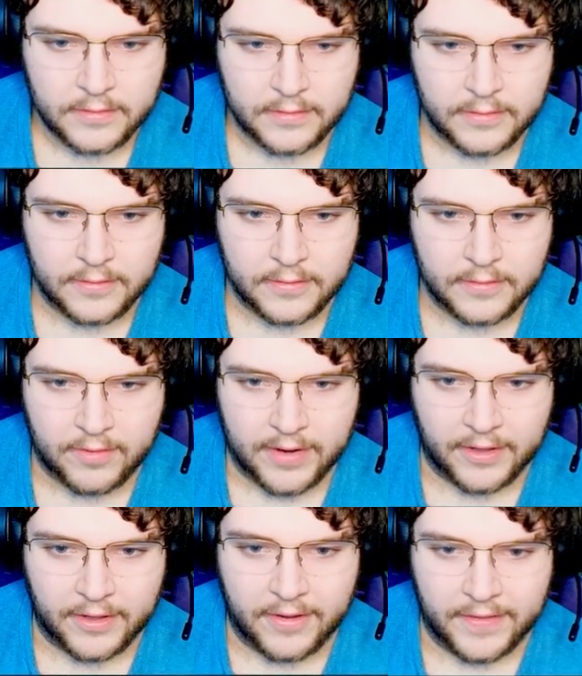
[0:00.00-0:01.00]
Oh, I don't want
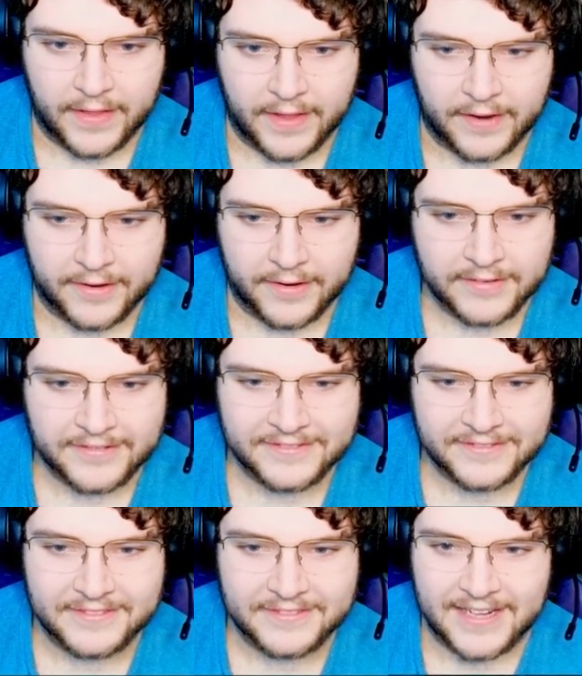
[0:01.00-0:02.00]
to go in there.
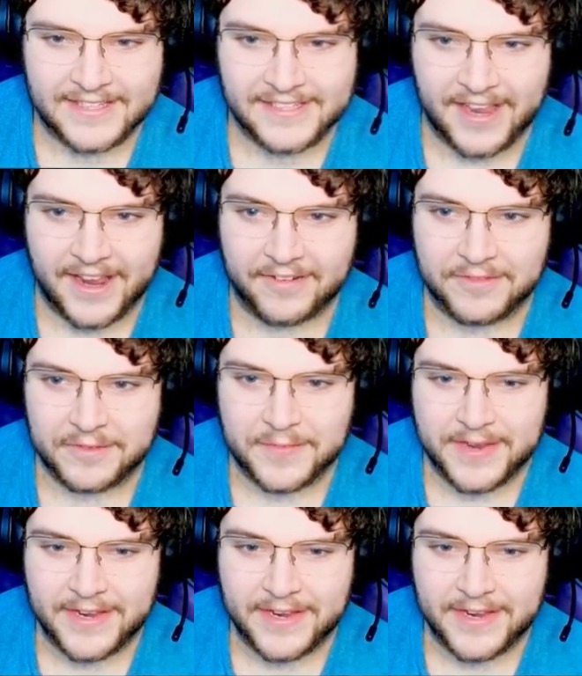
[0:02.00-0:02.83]
That scares me.